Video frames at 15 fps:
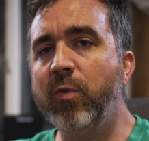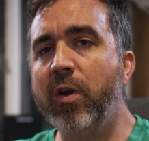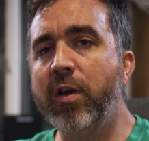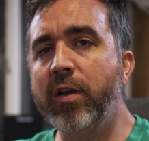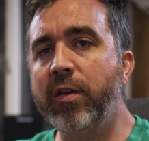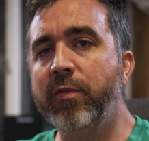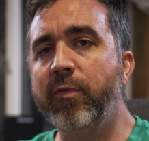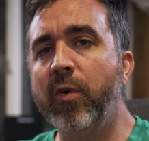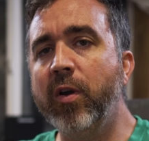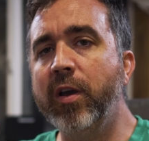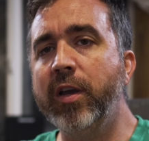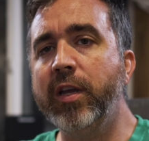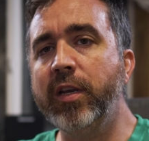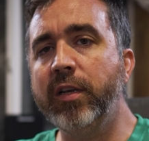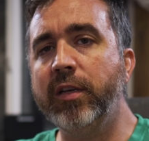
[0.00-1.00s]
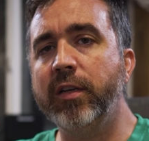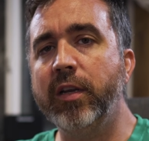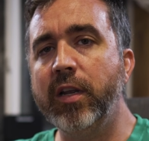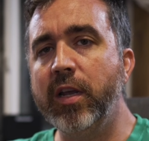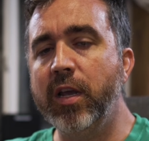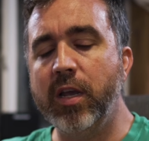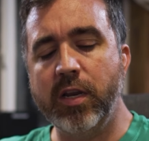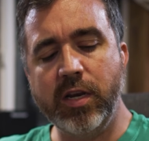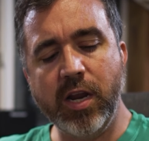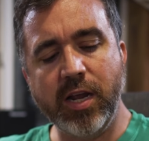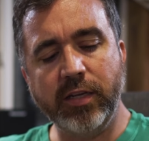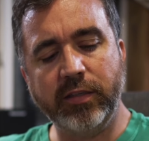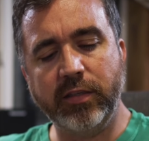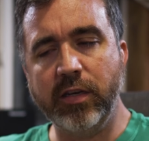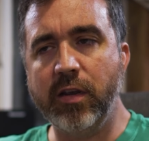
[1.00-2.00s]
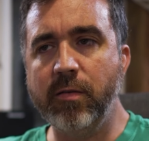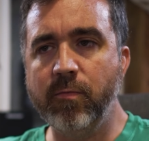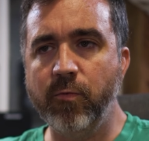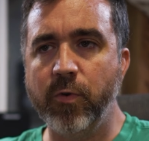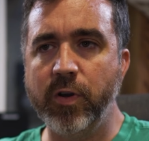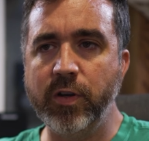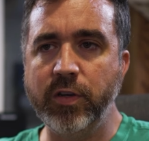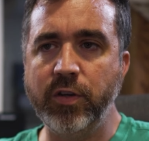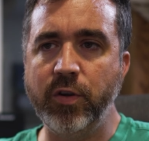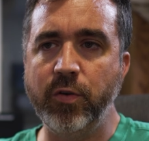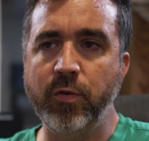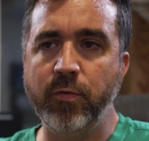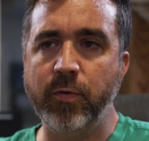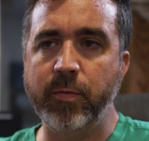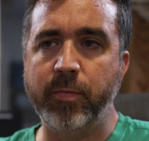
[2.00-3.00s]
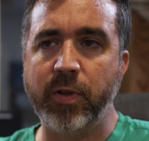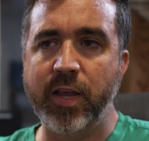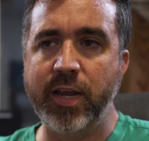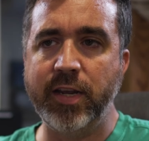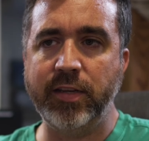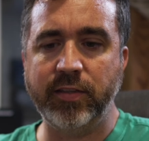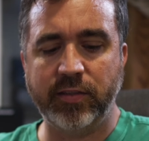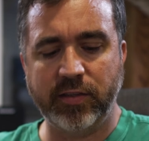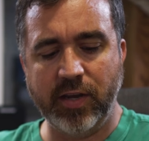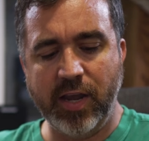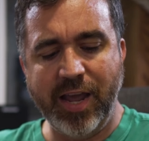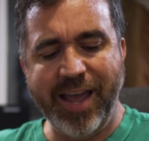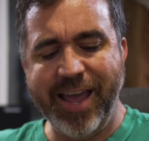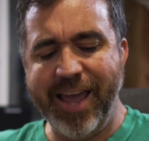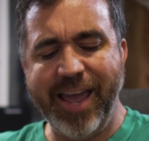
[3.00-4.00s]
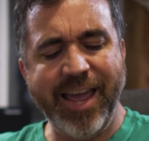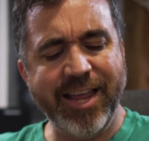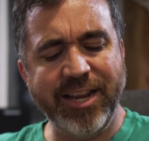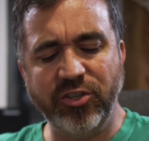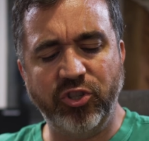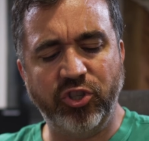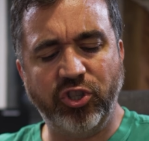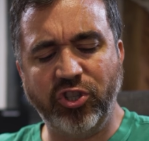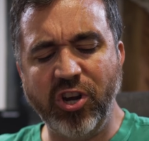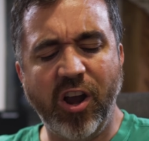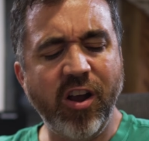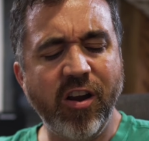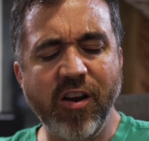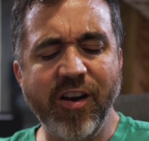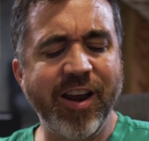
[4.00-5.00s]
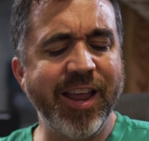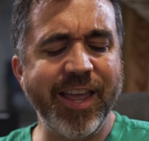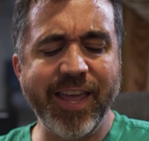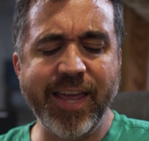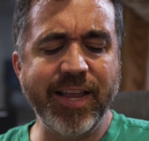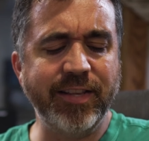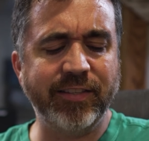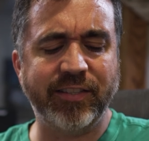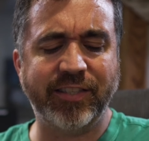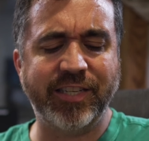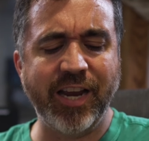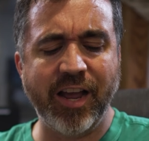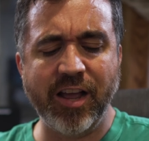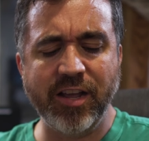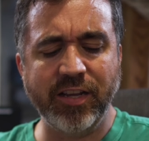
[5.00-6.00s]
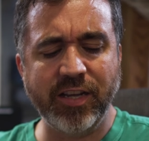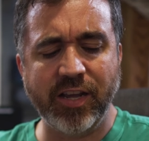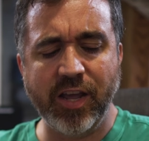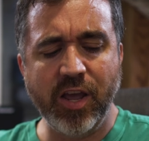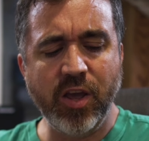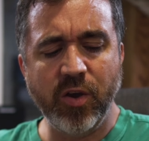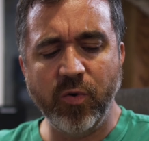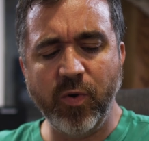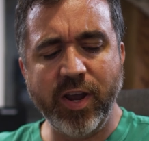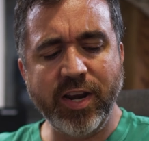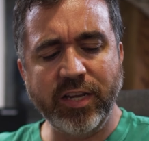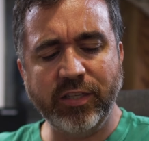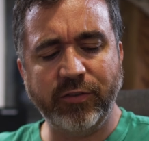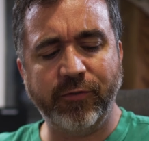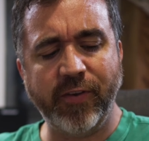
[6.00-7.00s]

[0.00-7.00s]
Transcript: one of one, not someone you replace. And sure, it stung when his